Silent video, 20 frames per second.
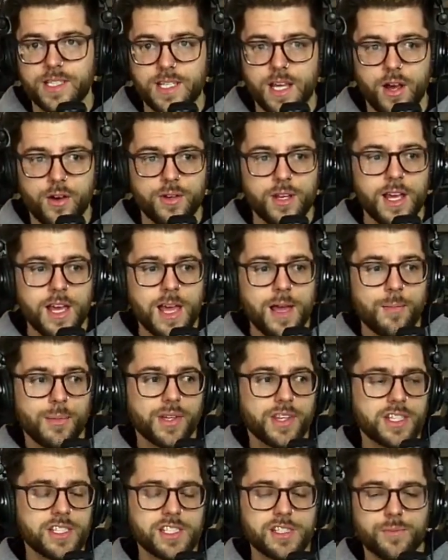down, but
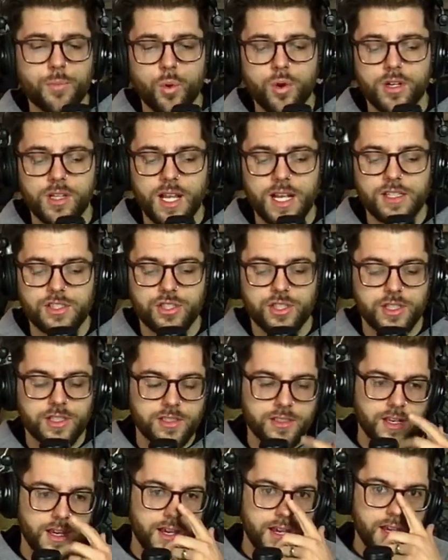this is more or less
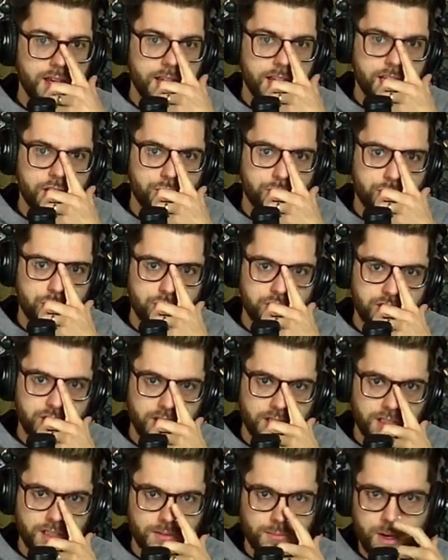just
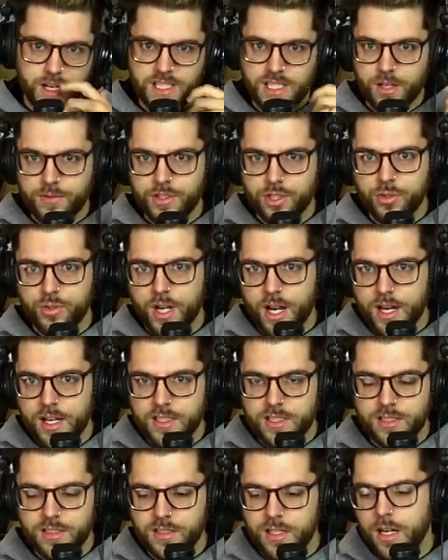introducing myself to you
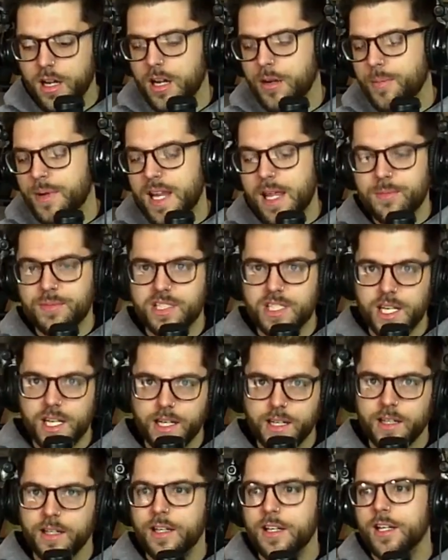guys. My name is
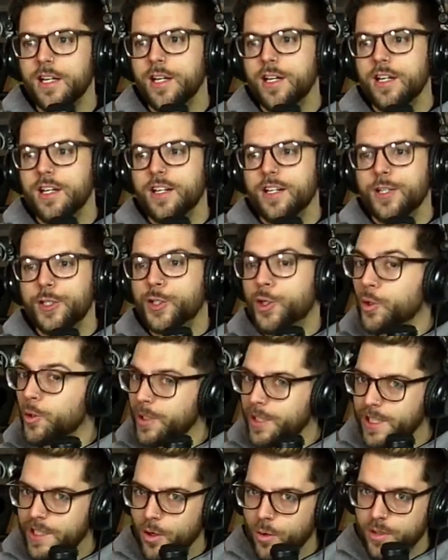Nick,
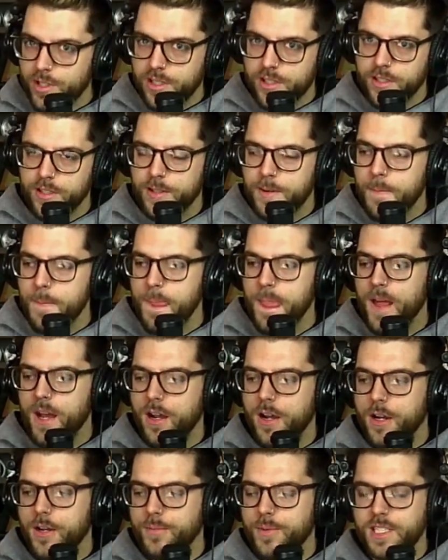currently going to
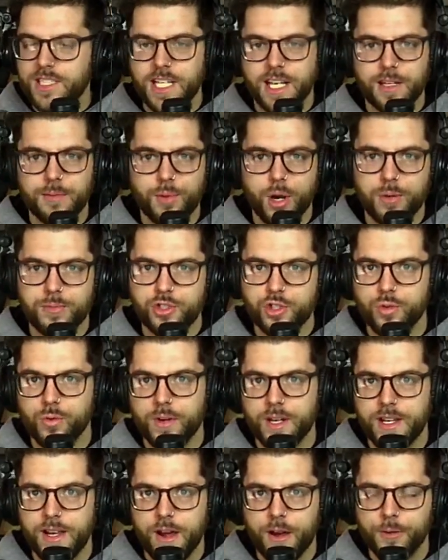attending barber school
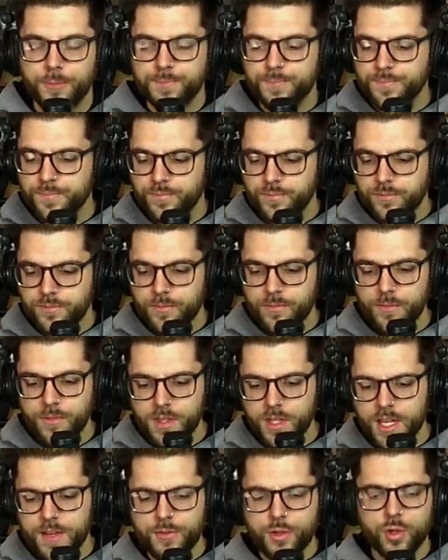right now.
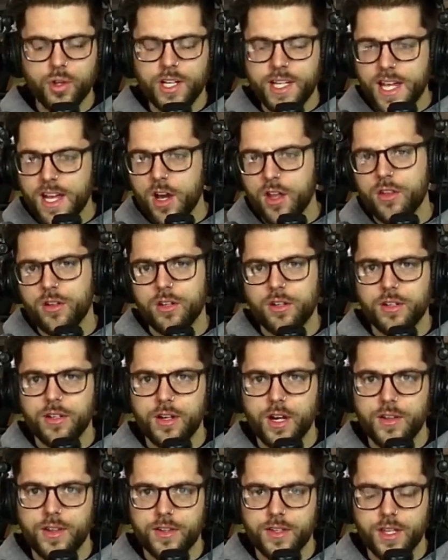If you look at all
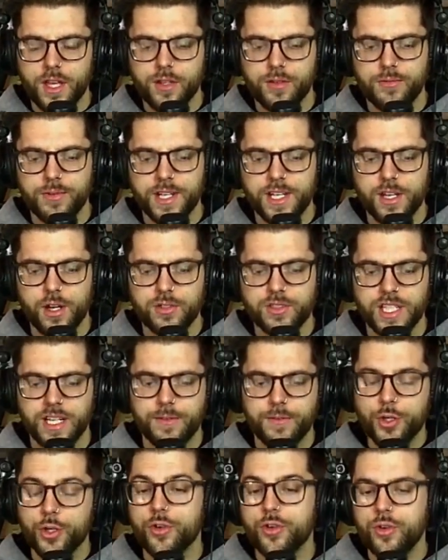the other videos, like
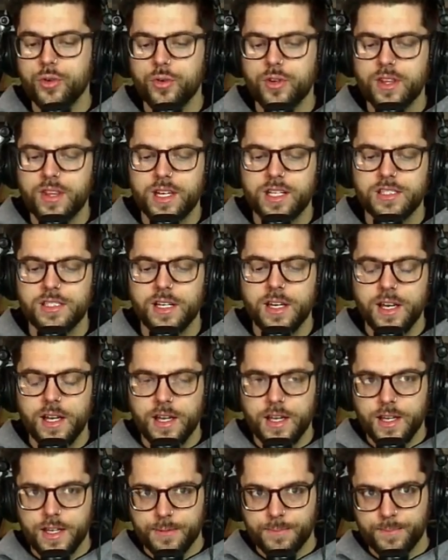if you're new to this,
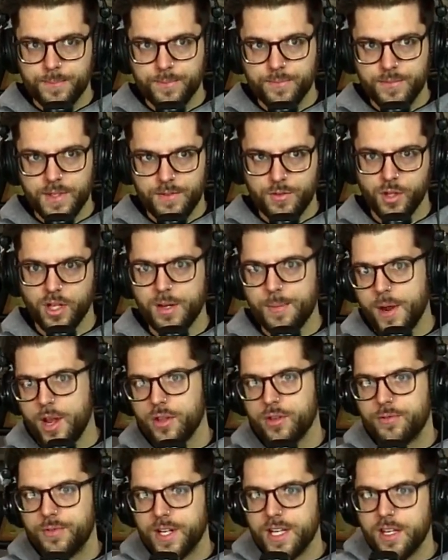if you look at my
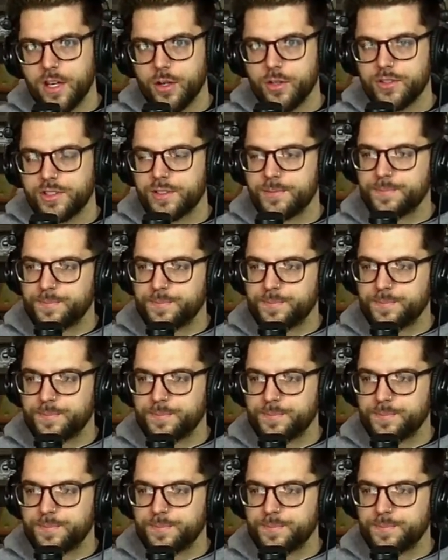other videos,